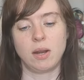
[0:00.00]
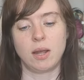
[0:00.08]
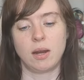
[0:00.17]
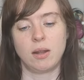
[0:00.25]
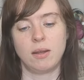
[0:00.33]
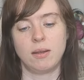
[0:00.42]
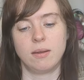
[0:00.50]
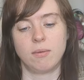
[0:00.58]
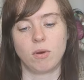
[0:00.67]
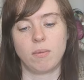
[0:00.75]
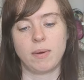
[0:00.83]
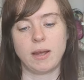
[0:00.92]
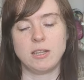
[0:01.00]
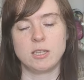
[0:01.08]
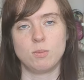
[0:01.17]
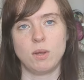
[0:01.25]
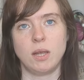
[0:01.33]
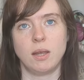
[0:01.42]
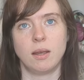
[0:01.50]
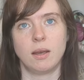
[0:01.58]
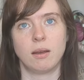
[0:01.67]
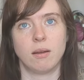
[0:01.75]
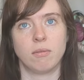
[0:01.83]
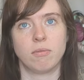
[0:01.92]
It kind of reminds me
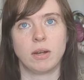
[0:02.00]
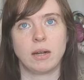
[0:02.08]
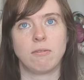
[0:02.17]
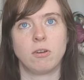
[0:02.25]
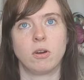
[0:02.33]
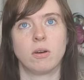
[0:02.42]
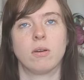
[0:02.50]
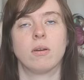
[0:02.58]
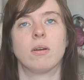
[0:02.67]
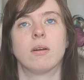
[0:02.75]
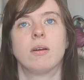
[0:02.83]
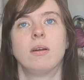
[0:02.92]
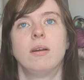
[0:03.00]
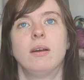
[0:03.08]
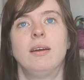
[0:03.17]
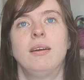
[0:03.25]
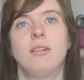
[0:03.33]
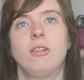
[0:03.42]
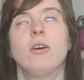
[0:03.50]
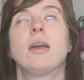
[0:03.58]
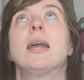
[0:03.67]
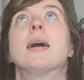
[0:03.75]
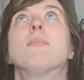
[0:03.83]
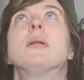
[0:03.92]
of like if you're
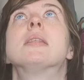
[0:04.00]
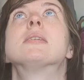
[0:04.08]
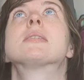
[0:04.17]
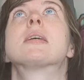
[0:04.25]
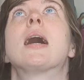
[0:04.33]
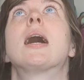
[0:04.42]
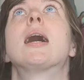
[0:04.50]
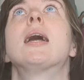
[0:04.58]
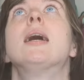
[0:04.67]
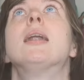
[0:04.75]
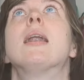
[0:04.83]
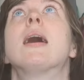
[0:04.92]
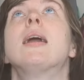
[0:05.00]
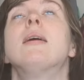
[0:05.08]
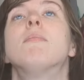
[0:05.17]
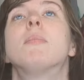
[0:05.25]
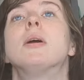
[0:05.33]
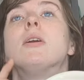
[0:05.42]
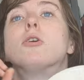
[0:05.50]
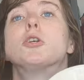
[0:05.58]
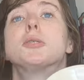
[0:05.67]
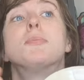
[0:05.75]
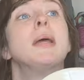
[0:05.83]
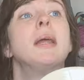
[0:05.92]
looking up at the sky at night, but you're
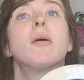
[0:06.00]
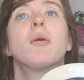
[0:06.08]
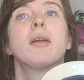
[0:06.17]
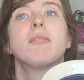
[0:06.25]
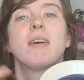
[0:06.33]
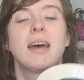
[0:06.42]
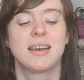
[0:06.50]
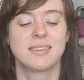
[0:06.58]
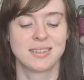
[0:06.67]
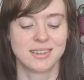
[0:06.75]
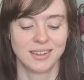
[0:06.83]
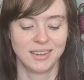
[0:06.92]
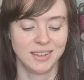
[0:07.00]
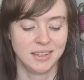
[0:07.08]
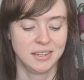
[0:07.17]
spinning really fast.